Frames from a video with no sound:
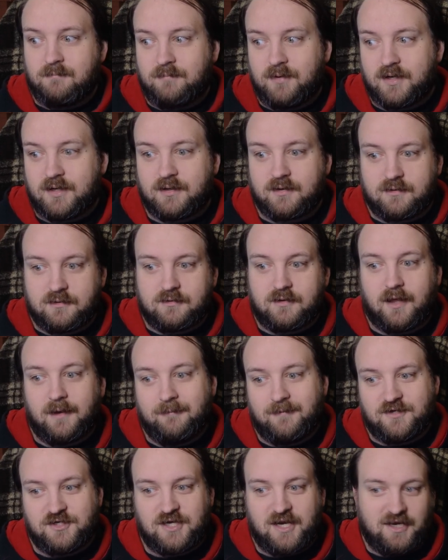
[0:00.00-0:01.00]
But
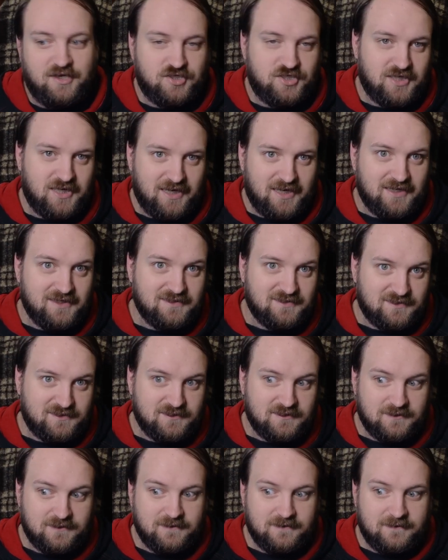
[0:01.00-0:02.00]
climate change
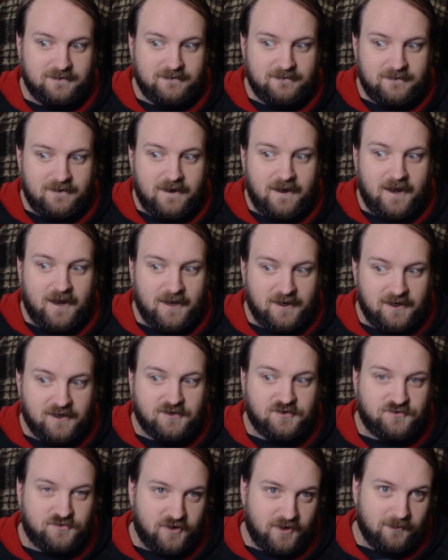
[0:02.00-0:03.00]
is an
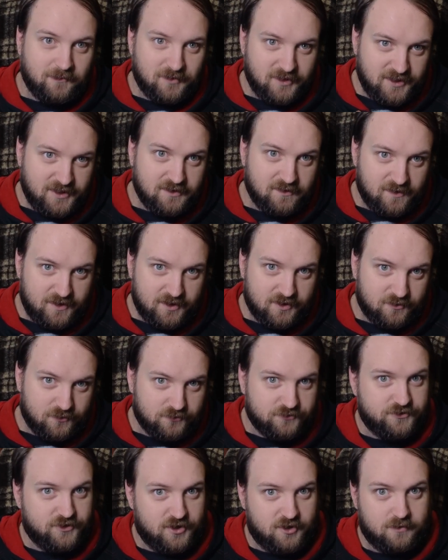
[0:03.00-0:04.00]
extremely
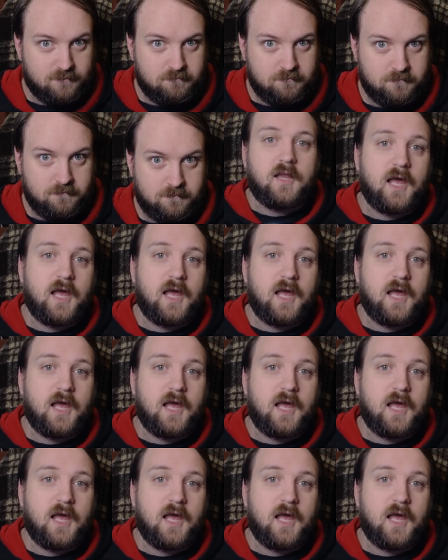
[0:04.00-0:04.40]
clinical term.